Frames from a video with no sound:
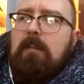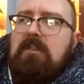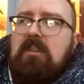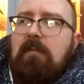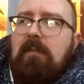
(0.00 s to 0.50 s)
But
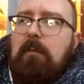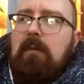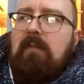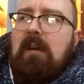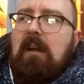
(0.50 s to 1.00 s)
it's definitely
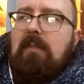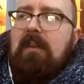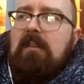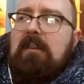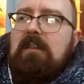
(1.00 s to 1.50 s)
one that I
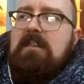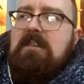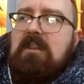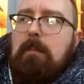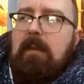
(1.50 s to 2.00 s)
think needs
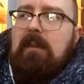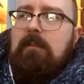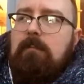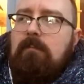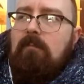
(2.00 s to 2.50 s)
sipping
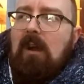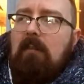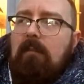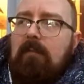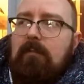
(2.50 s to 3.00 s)

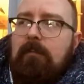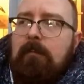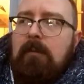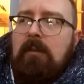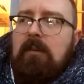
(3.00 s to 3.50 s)
rather than
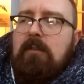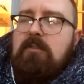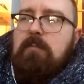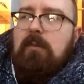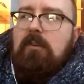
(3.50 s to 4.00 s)

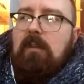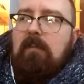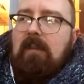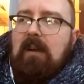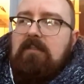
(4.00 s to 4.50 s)
smoking
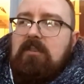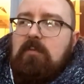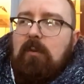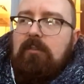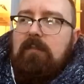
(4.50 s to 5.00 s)
fast. It's
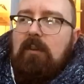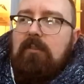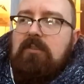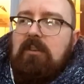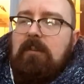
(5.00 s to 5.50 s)
one you've got
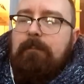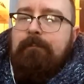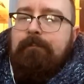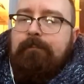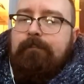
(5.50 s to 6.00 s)
to
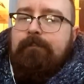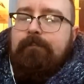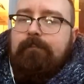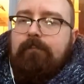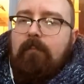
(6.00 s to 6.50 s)

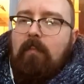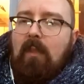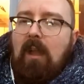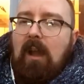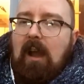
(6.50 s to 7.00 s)

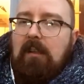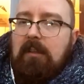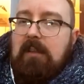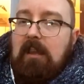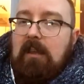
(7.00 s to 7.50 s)

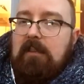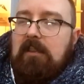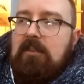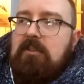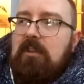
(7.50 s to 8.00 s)
allocate a
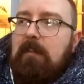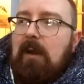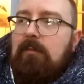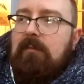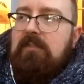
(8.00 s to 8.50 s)
decent
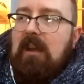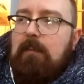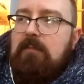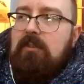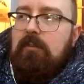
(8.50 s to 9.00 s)
amount of
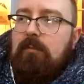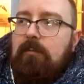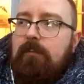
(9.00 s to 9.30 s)
time to